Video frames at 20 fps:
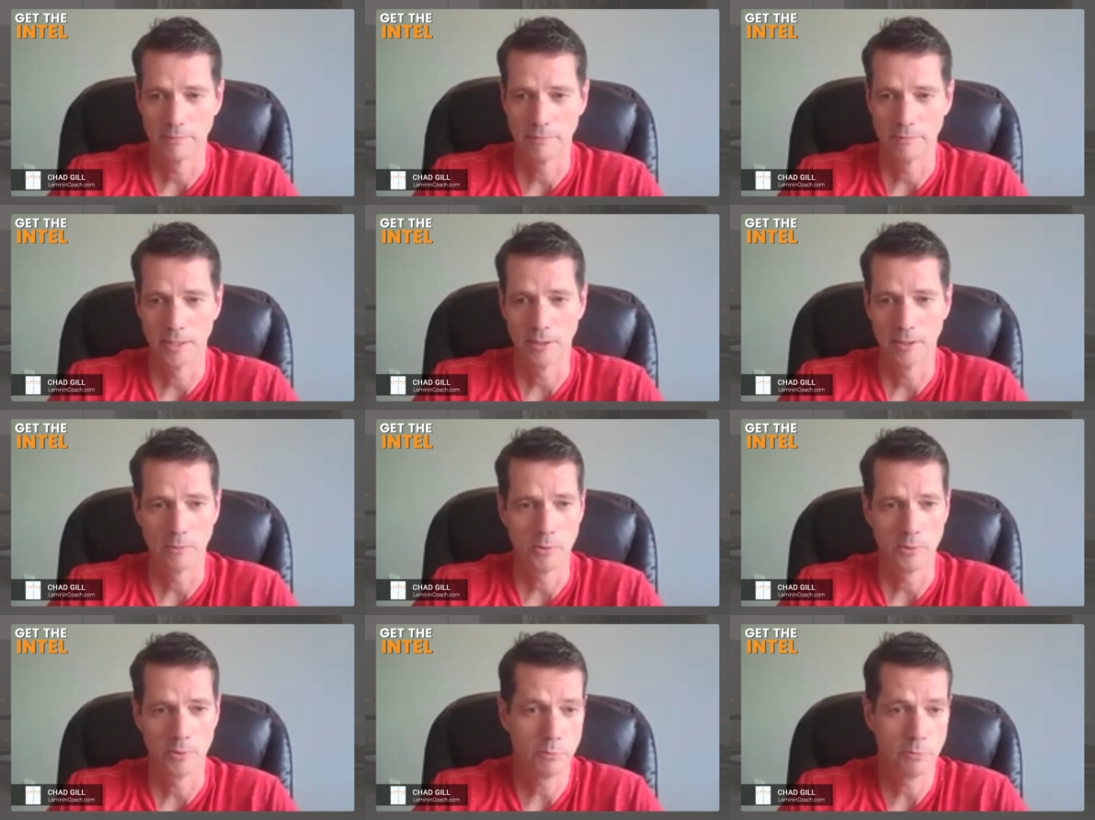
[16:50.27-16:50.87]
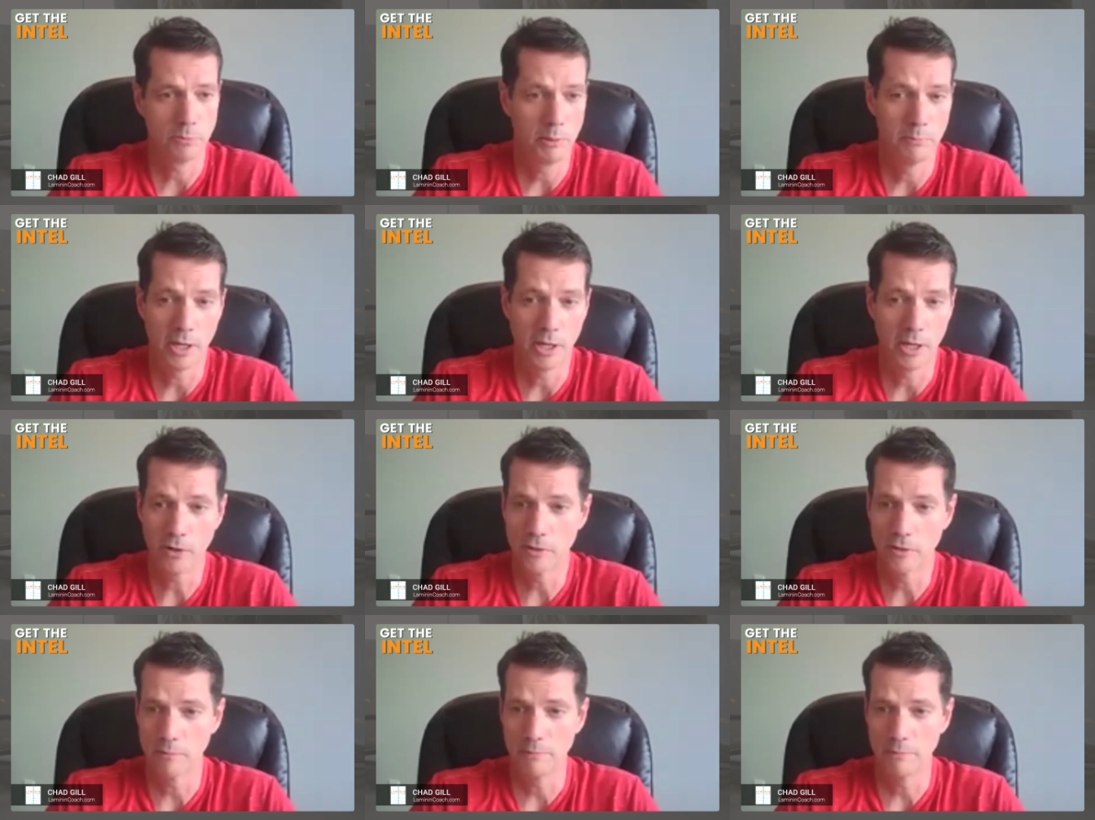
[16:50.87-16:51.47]
You know, would you be
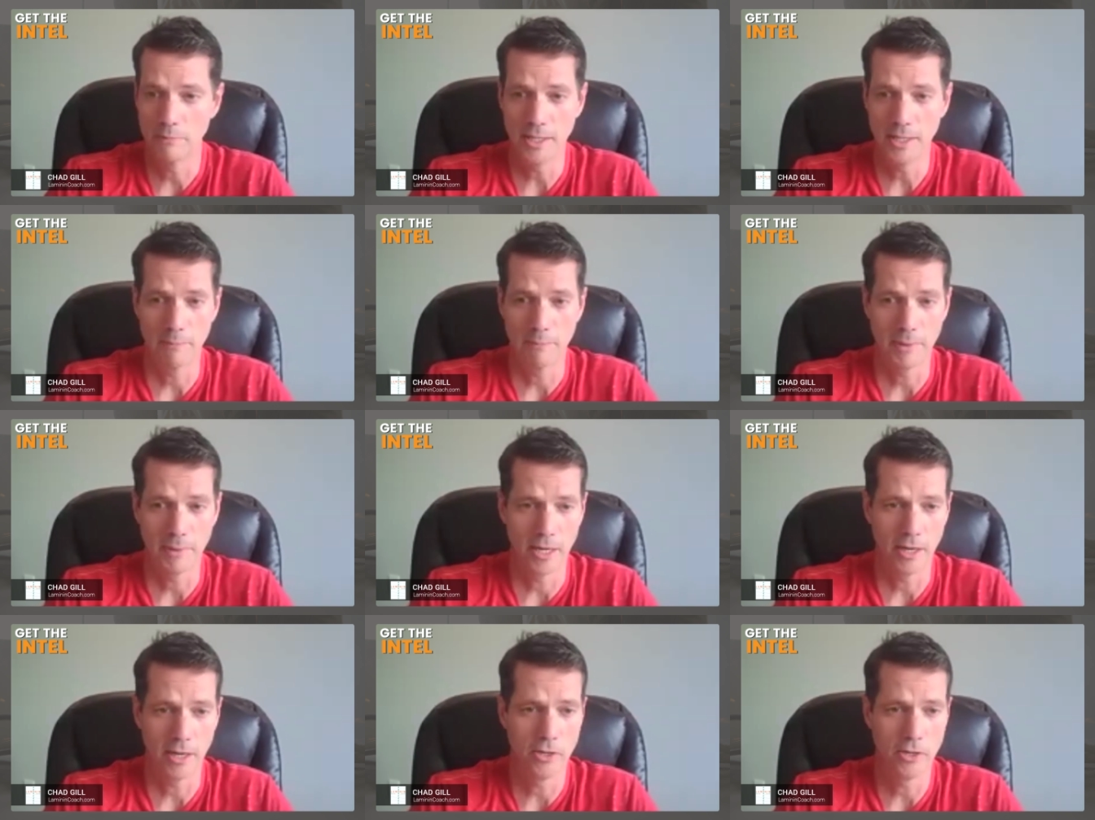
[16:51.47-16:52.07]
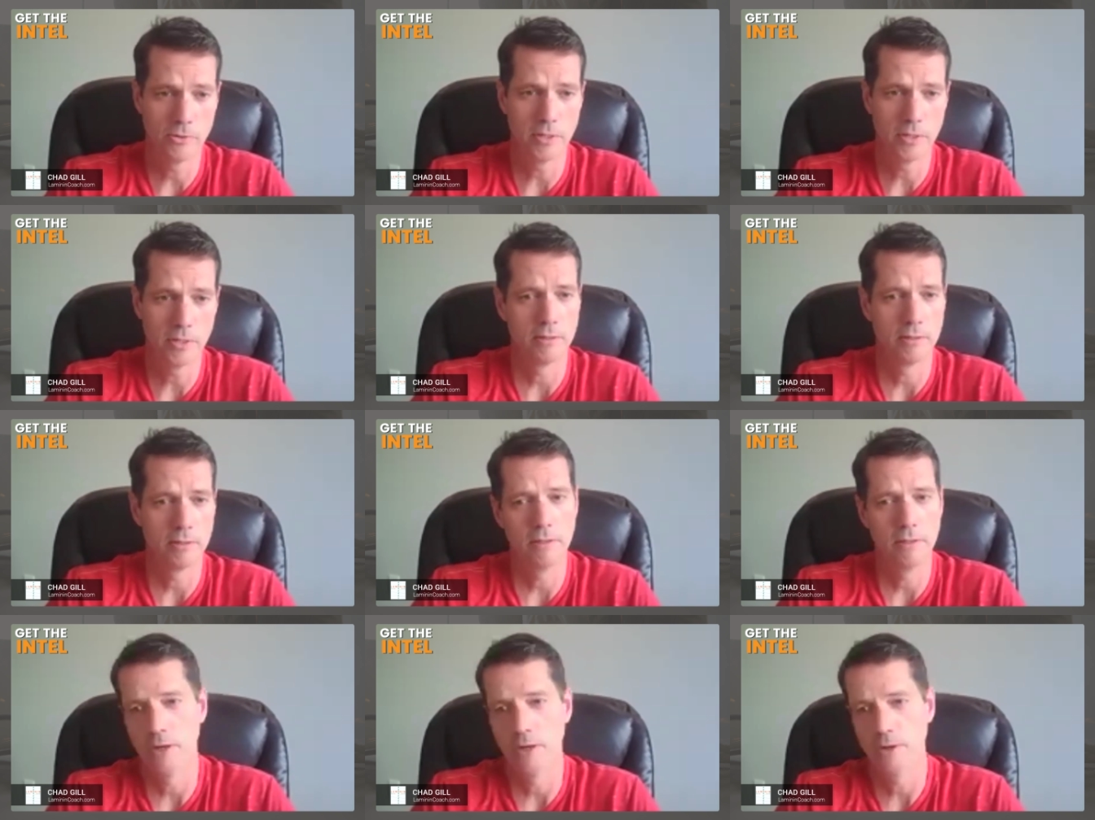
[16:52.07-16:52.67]
better than me at my hundred?
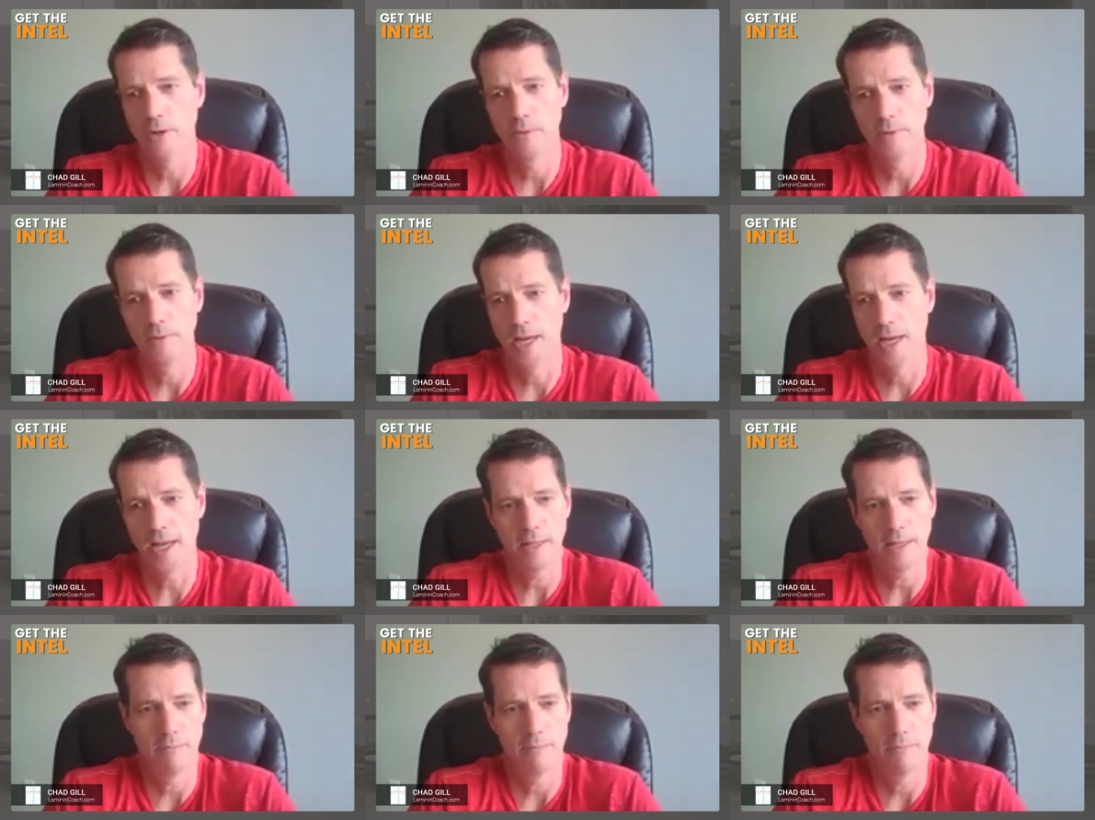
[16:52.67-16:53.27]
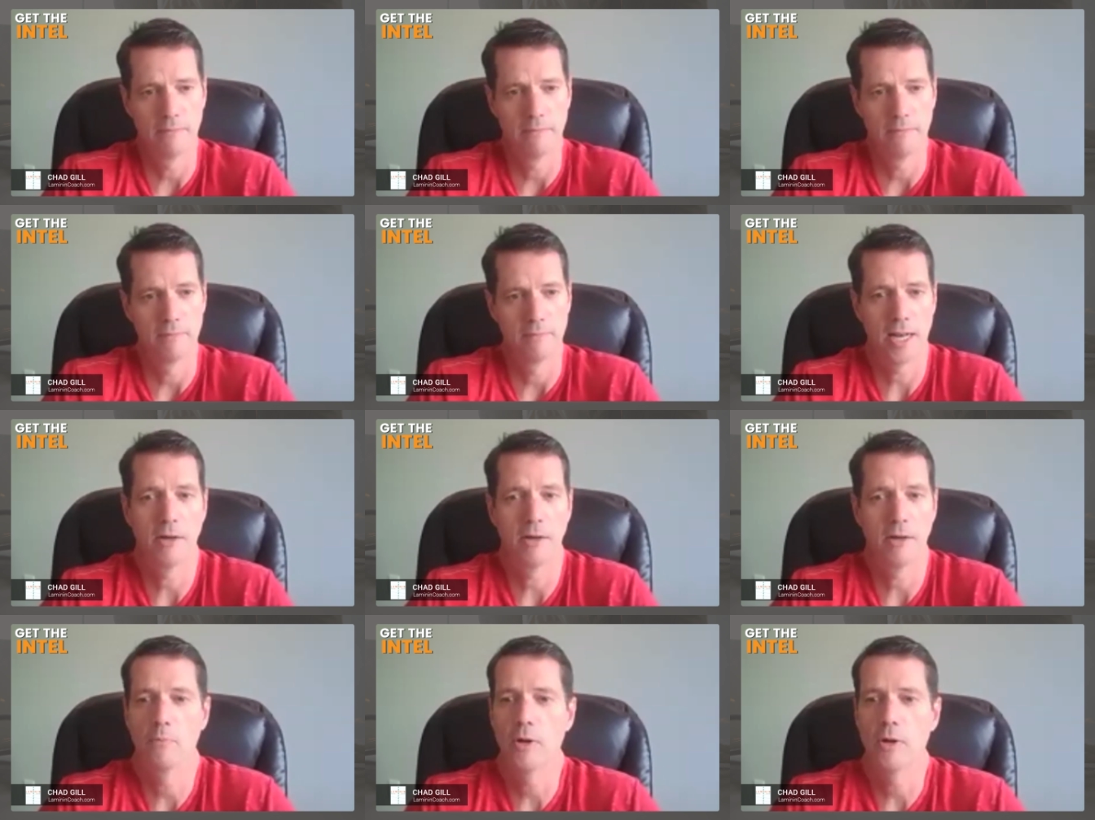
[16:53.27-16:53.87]
No, not in,
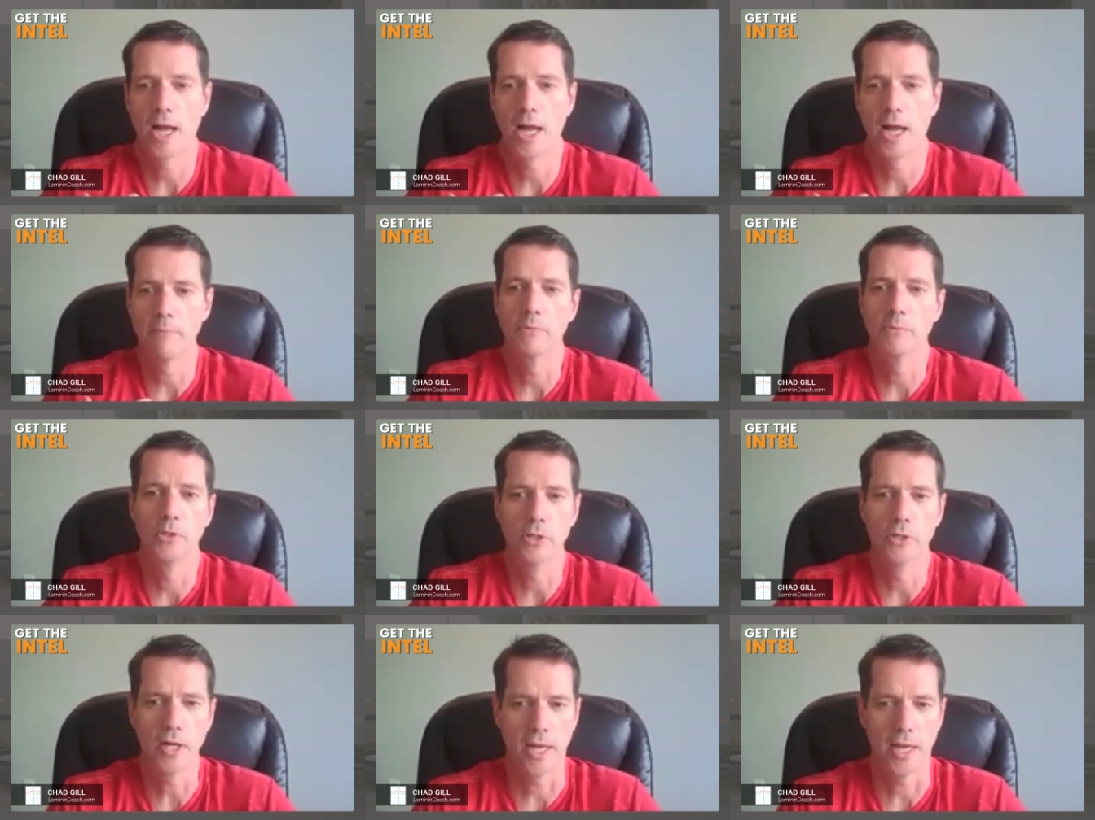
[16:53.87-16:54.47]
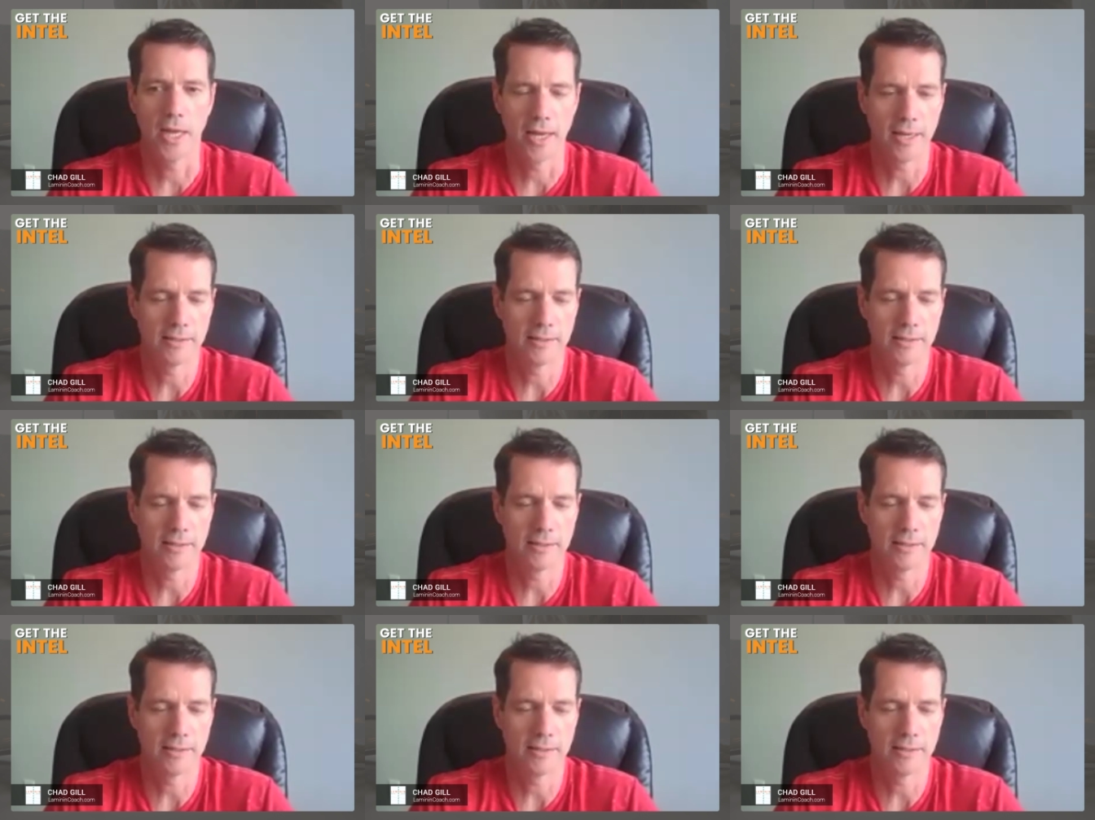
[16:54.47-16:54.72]
not in what I'm good at.